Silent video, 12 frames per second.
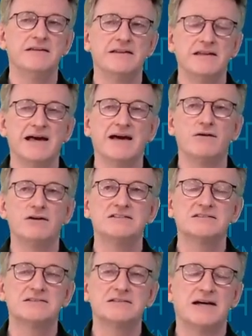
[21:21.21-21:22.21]
Now
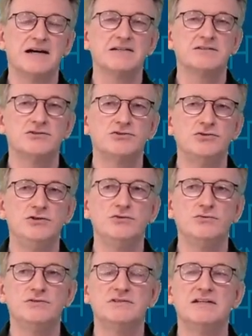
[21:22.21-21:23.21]
start to
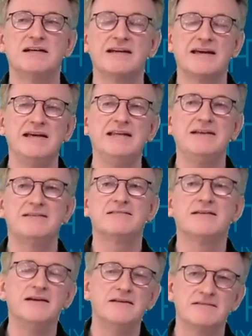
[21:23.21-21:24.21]
use KNX
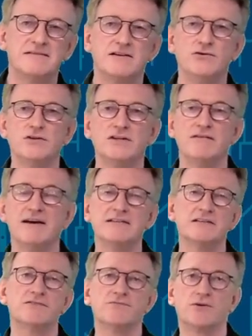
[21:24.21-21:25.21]
Data Secure
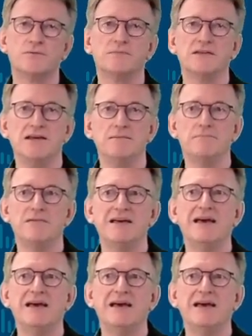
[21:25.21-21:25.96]
devices from Theben,